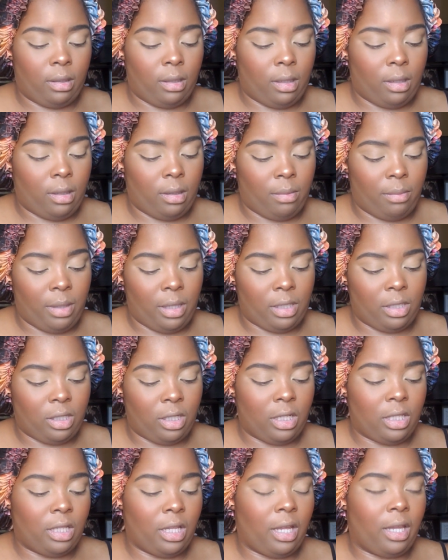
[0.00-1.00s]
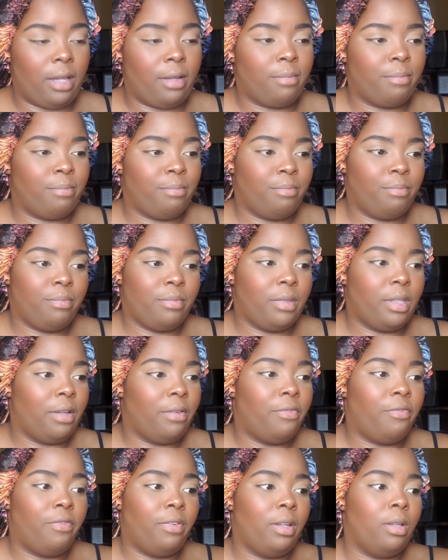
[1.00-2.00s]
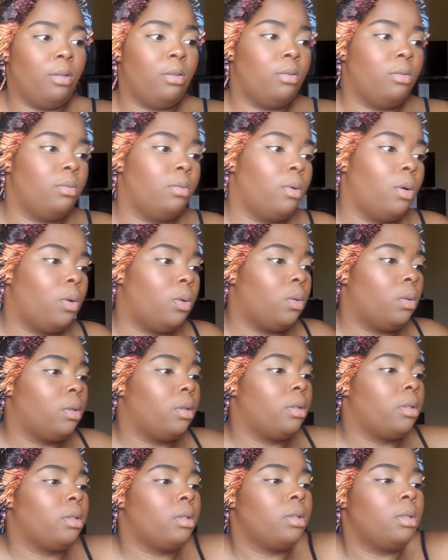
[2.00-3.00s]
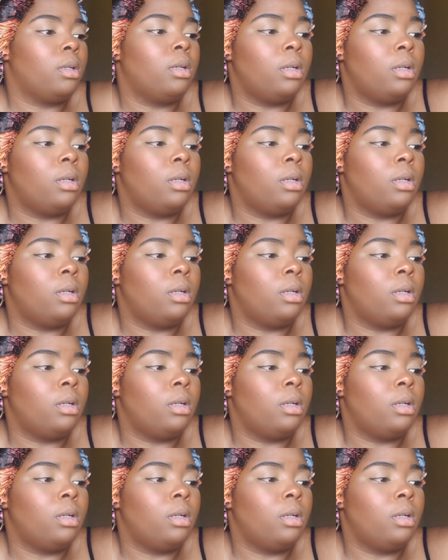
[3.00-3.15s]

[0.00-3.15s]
Um, that's just like the flu or,